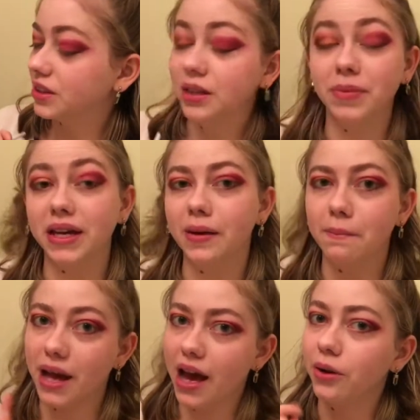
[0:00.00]
The
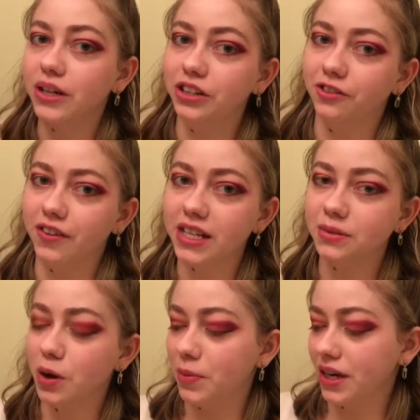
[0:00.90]
big pow in your
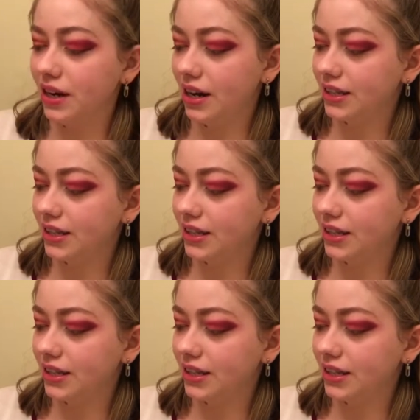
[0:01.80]
face moment